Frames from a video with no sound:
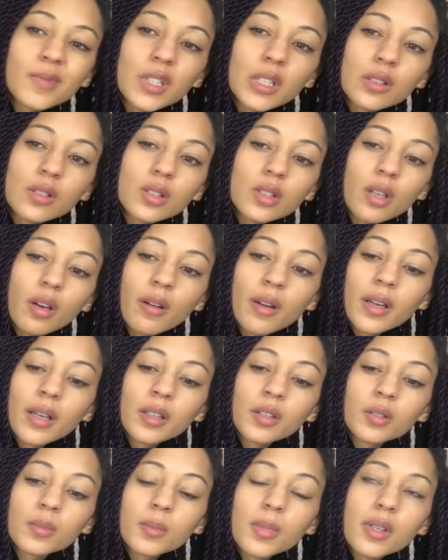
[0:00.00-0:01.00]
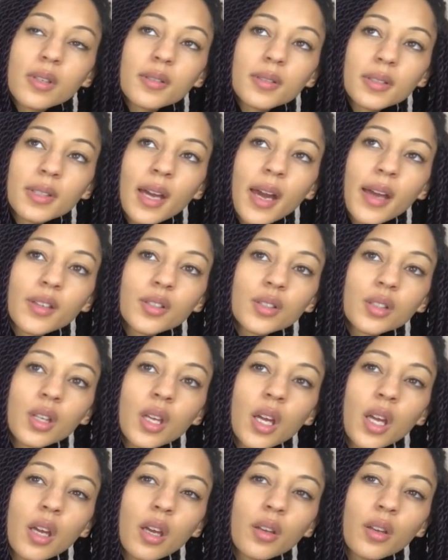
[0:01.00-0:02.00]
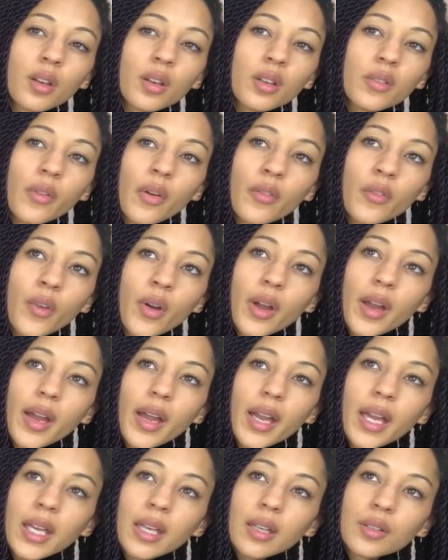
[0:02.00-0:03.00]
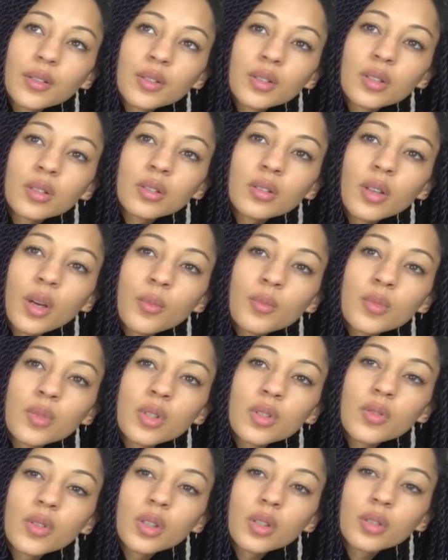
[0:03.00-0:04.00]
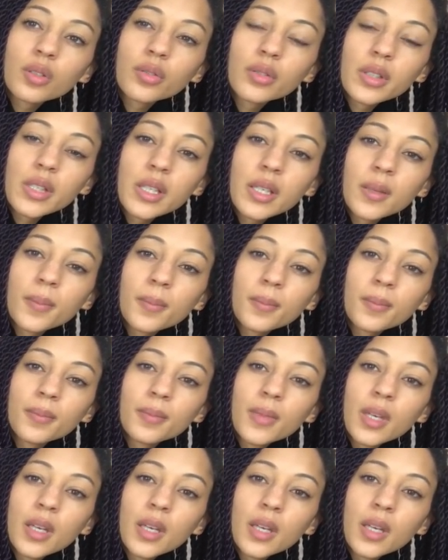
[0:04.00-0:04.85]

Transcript: I'm just eyeing up my stash. I don't know if I've got 800 grams of the cream.